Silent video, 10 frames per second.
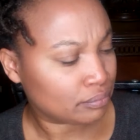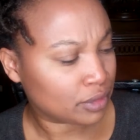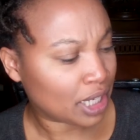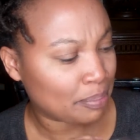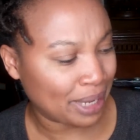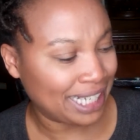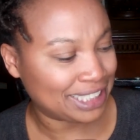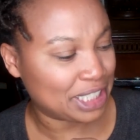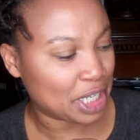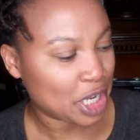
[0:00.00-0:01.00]
Not
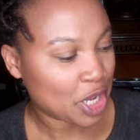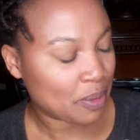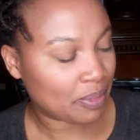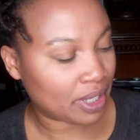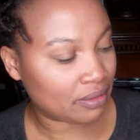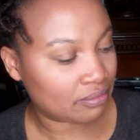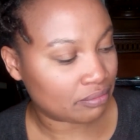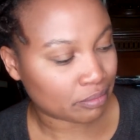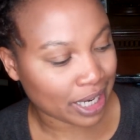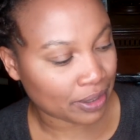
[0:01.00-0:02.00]
beige, but
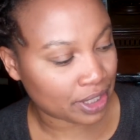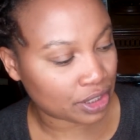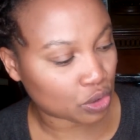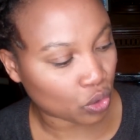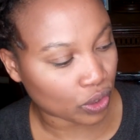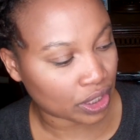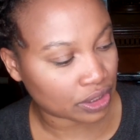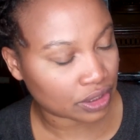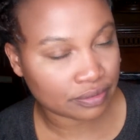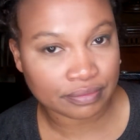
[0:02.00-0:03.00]
brownish
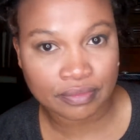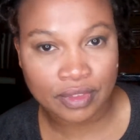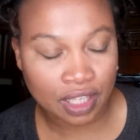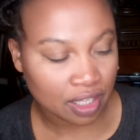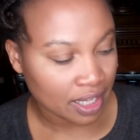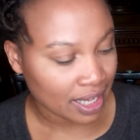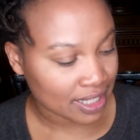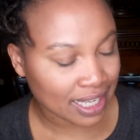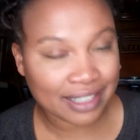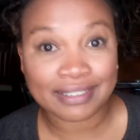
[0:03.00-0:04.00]
orange.
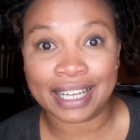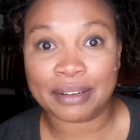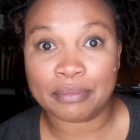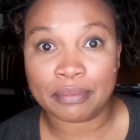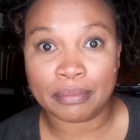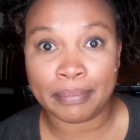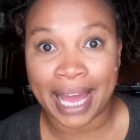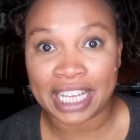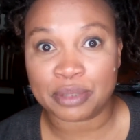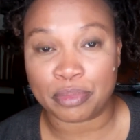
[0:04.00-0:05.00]
It's kind of like
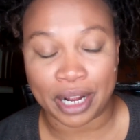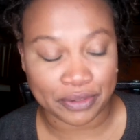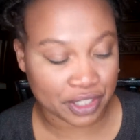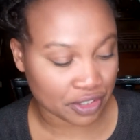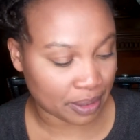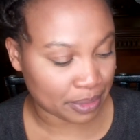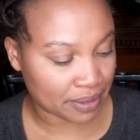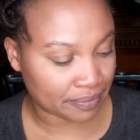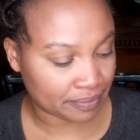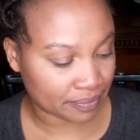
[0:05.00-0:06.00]
Max Brown Script.
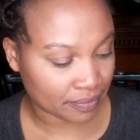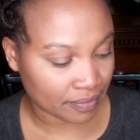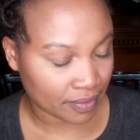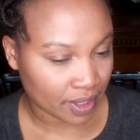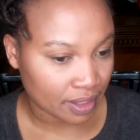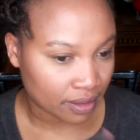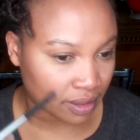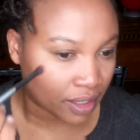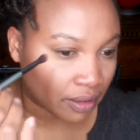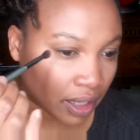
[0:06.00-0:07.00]

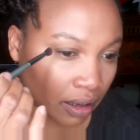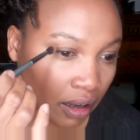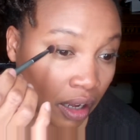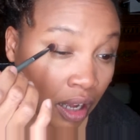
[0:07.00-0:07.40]
Here we go.